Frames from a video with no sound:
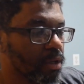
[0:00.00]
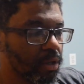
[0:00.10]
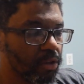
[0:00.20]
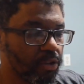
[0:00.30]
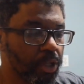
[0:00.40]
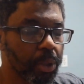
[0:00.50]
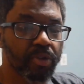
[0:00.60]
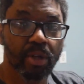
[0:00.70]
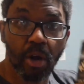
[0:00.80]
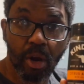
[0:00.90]
Citrus
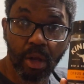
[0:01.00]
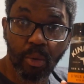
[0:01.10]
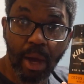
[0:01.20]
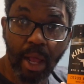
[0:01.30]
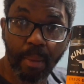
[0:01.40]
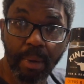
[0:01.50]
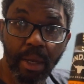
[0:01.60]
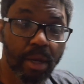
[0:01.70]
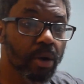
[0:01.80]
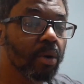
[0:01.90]
and garlic with
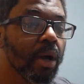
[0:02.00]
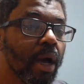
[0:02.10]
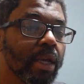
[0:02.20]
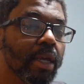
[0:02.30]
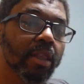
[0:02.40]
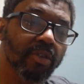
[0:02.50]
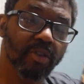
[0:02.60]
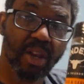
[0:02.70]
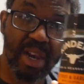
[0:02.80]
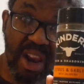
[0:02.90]
jalapeno. Again, this
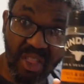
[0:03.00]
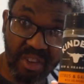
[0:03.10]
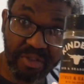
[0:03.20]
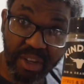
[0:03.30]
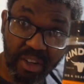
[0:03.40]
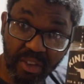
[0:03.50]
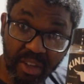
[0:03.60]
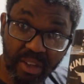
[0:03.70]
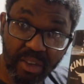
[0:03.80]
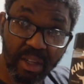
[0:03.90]
is another fish
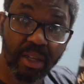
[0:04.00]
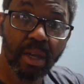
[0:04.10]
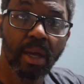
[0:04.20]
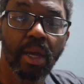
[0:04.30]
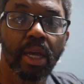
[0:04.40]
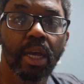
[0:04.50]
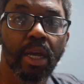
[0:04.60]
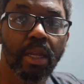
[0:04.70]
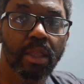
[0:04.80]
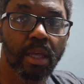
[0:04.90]
seasoning.
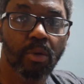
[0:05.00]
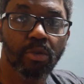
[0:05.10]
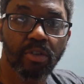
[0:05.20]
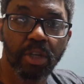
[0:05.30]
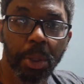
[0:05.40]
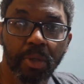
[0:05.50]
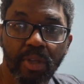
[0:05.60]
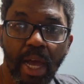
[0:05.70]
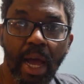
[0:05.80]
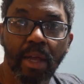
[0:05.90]
Anything with citrus,
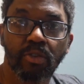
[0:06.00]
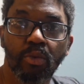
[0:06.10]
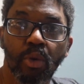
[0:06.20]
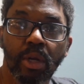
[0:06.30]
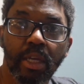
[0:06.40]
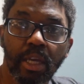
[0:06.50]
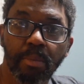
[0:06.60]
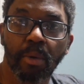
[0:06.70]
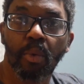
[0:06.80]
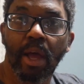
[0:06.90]
guys, you want to
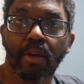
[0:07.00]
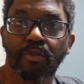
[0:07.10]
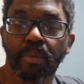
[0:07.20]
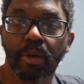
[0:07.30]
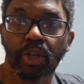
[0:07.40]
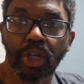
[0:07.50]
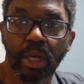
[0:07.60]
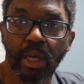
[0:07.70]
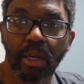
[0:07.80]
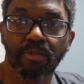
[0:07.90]
keep away from your
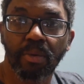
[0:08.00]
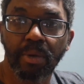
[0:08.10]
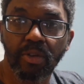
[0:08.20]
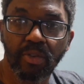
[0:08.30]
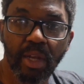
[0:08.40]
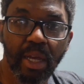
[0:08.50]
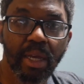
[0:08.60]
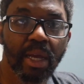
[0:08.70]
chicken and from your steak.